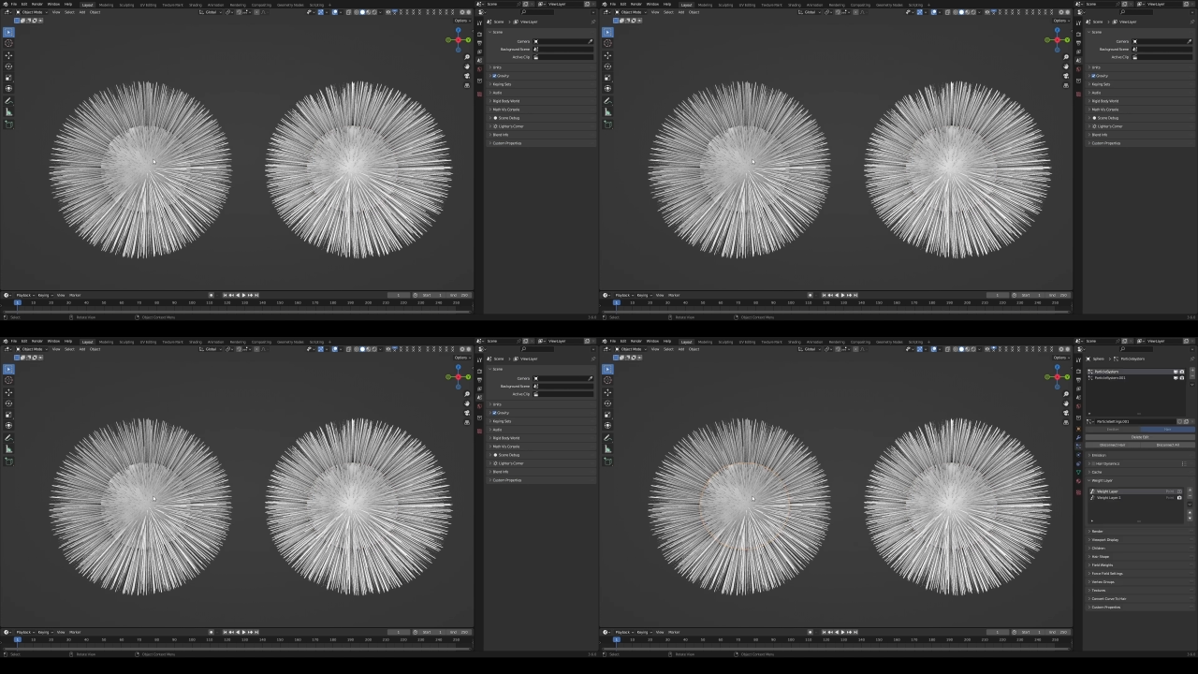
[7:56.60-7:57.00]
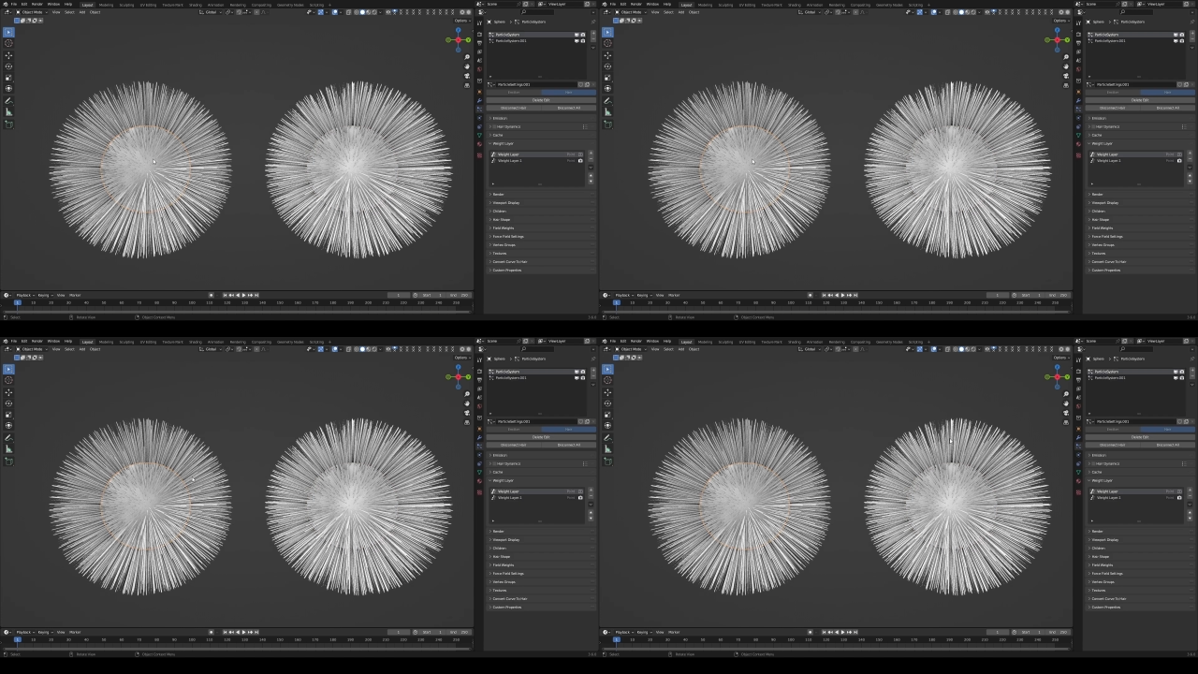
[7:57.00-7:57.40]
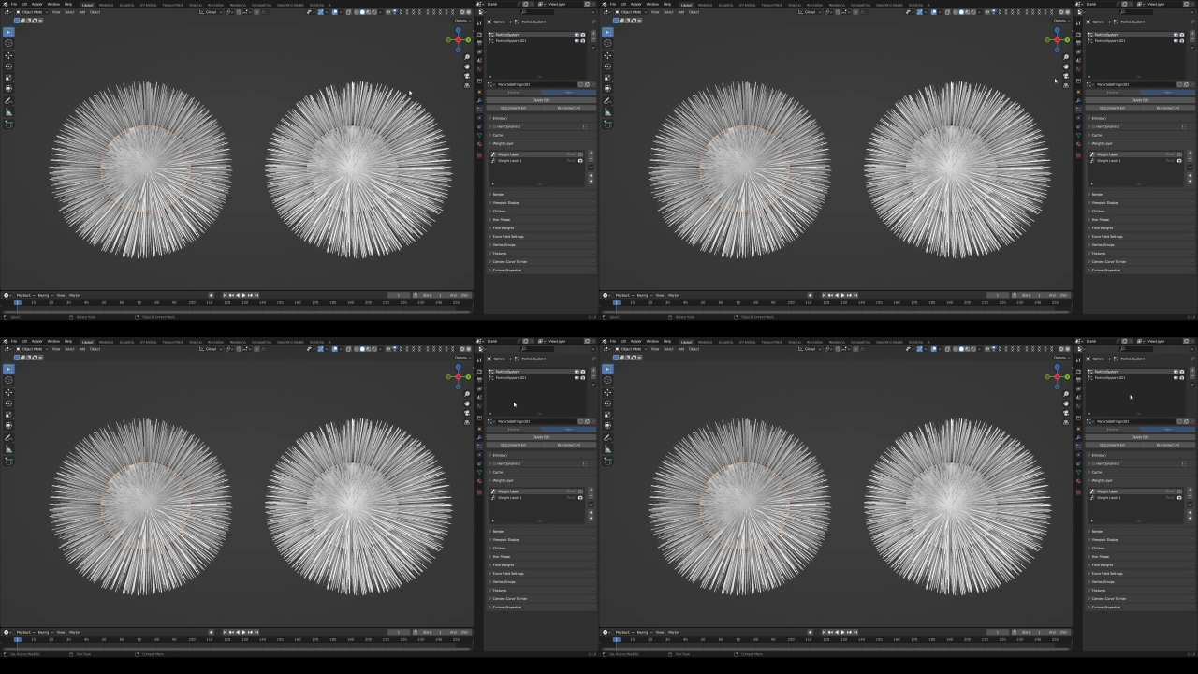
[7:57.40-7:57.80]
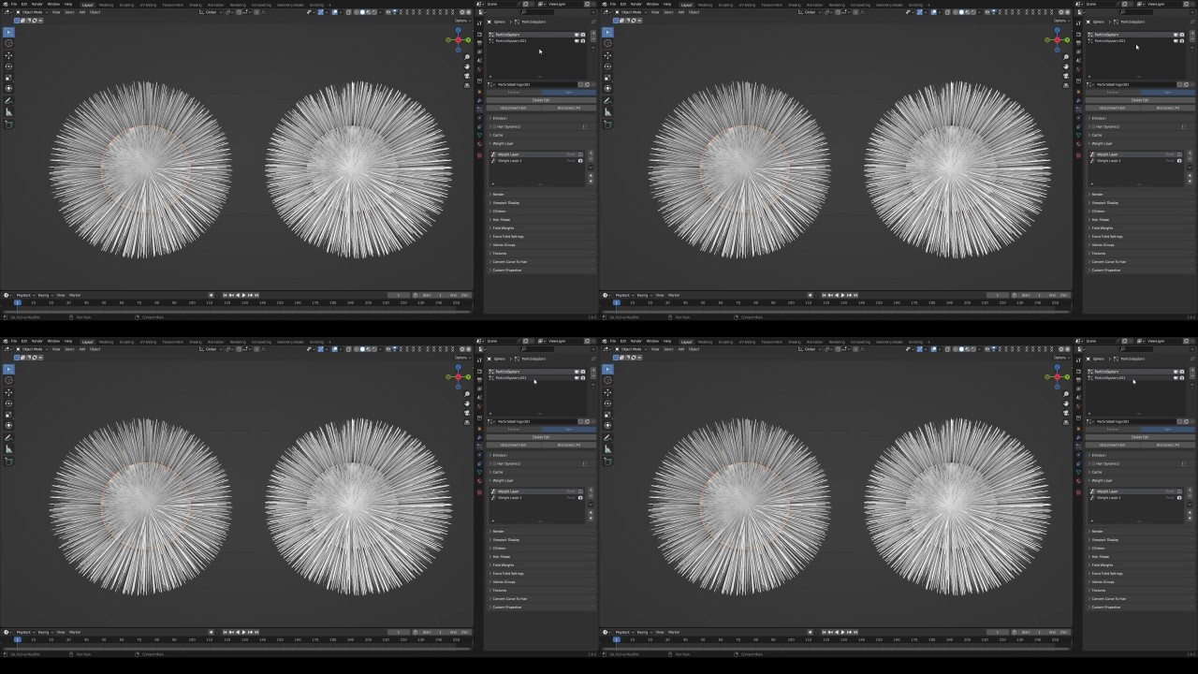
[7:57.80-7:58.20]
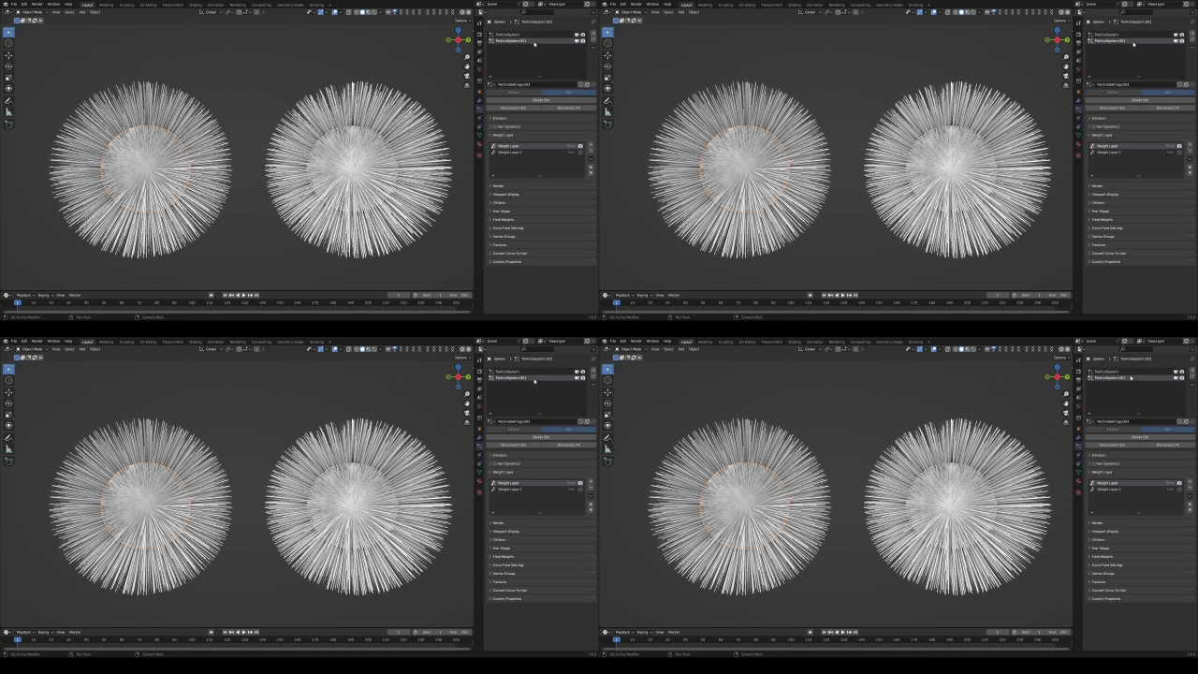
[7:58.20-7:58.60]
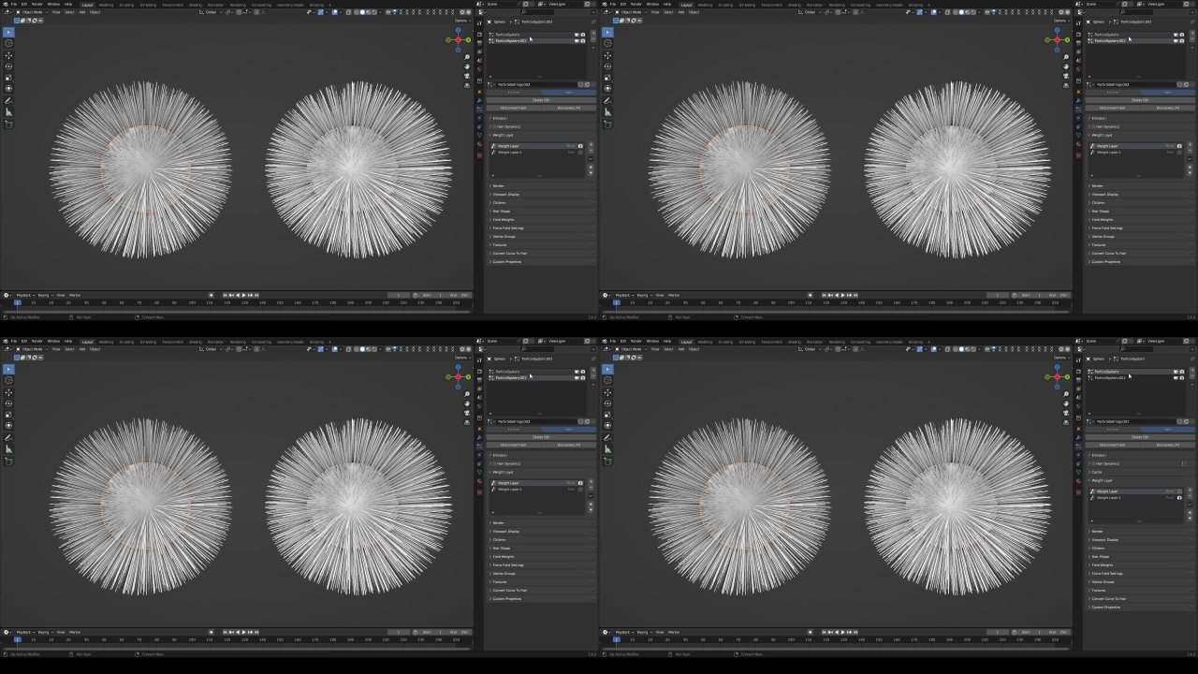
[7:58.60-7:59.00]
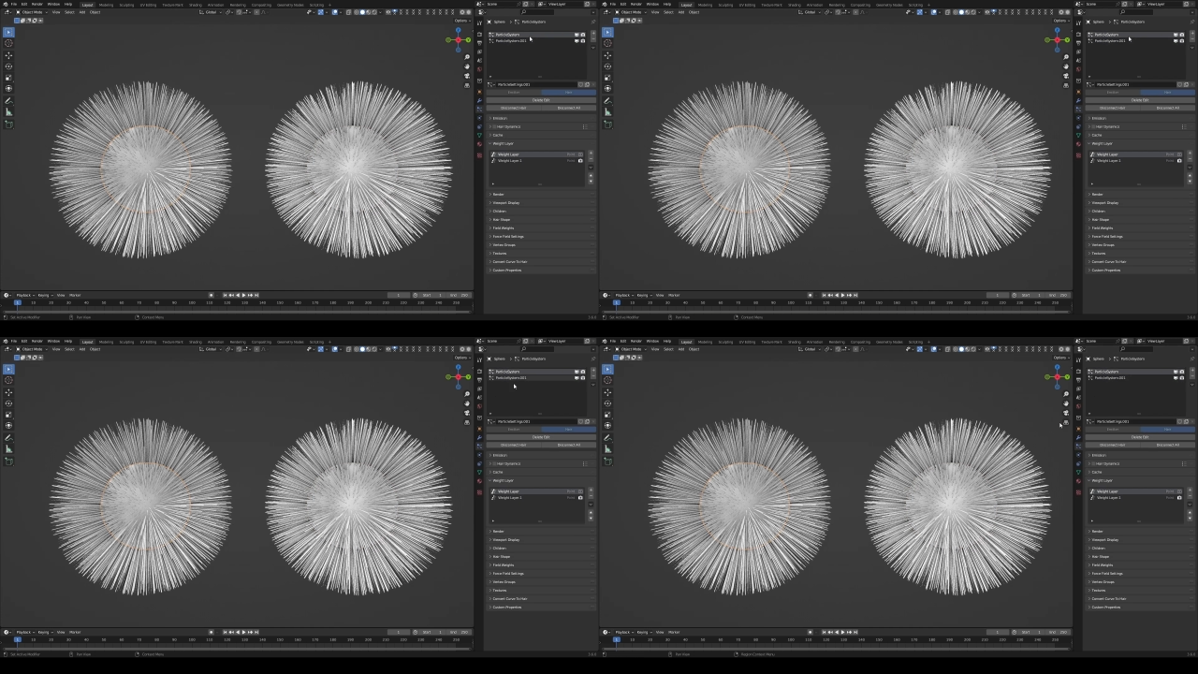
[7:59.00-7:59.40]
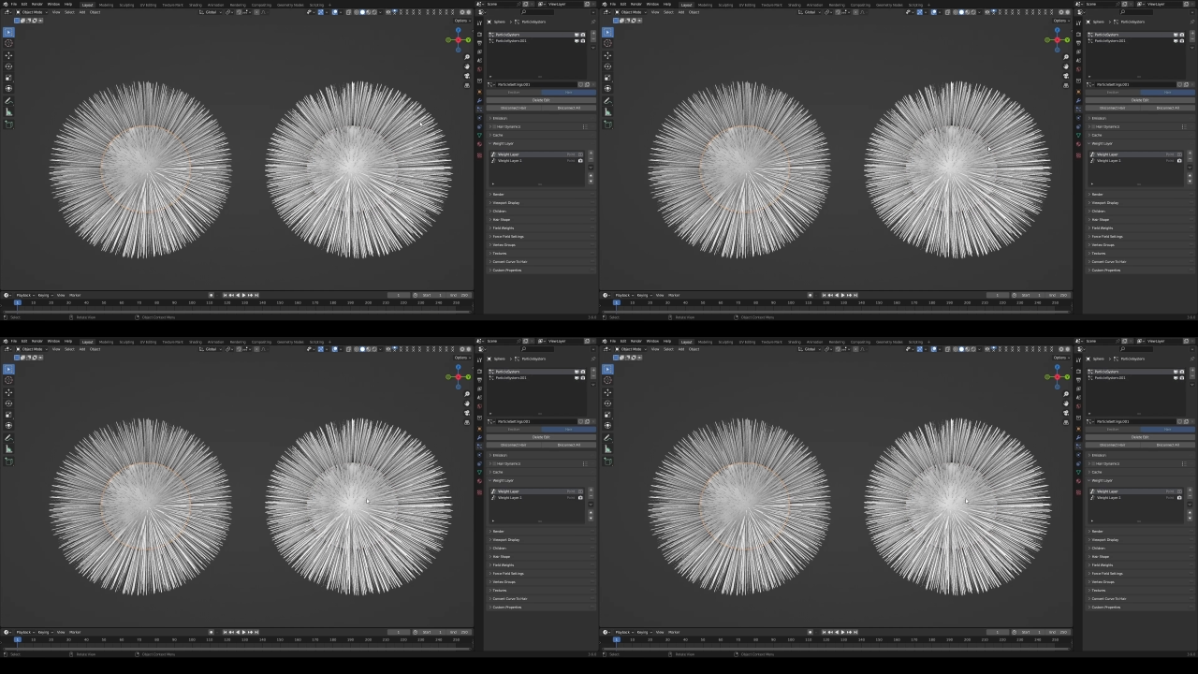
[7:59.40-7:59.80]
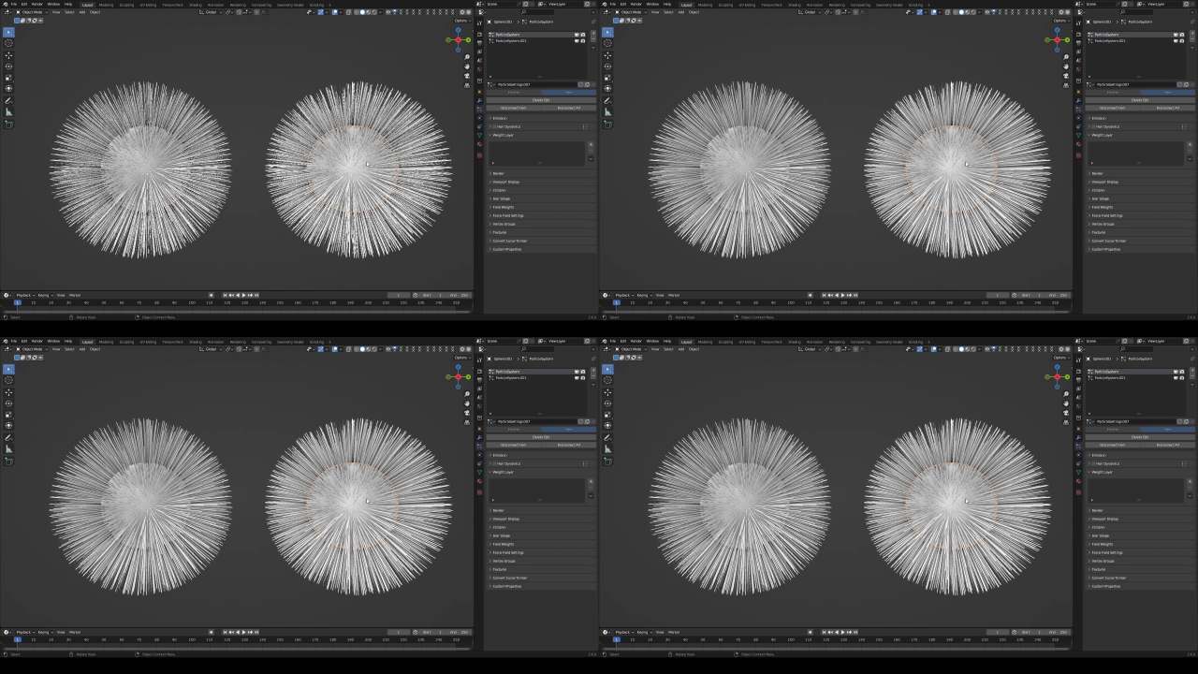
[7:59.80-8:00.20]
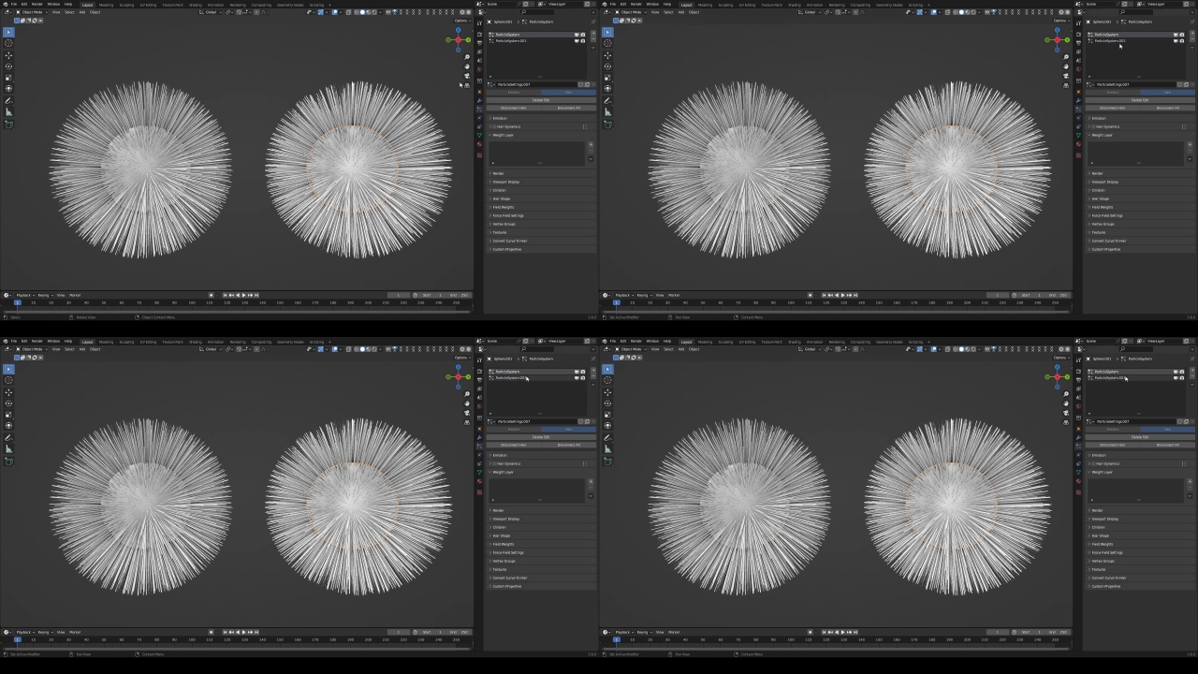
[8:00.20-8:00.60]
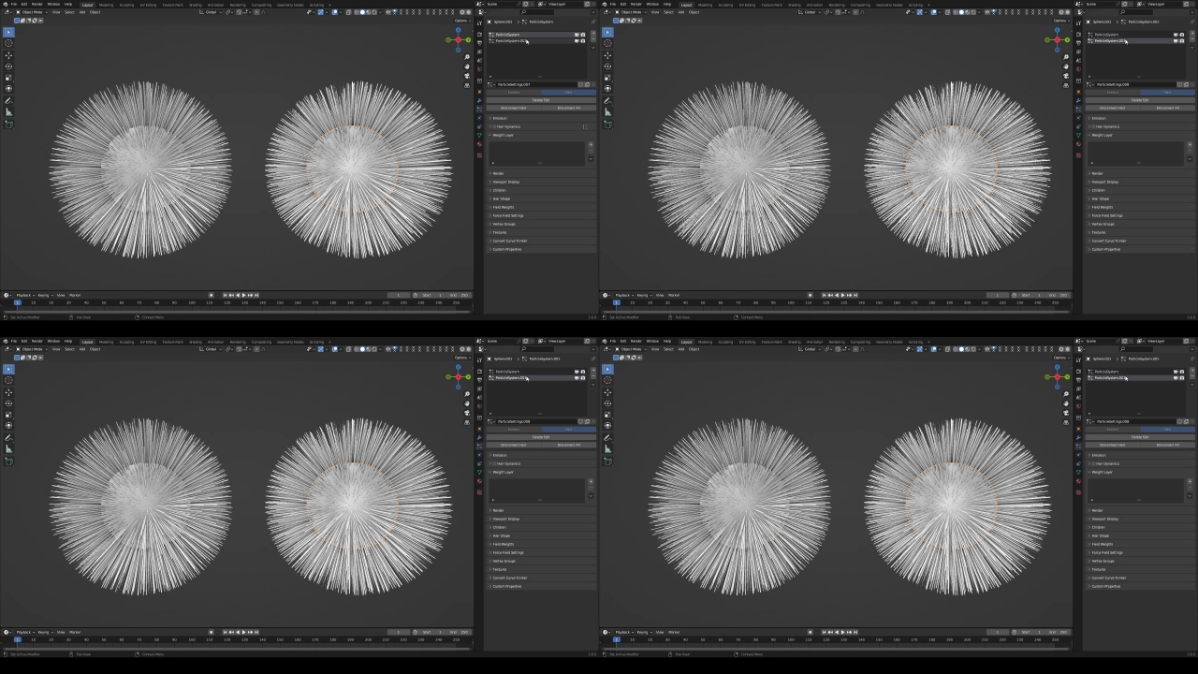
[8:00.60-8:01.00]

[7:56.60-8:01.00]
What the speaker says: Nobody's mouth can be seen.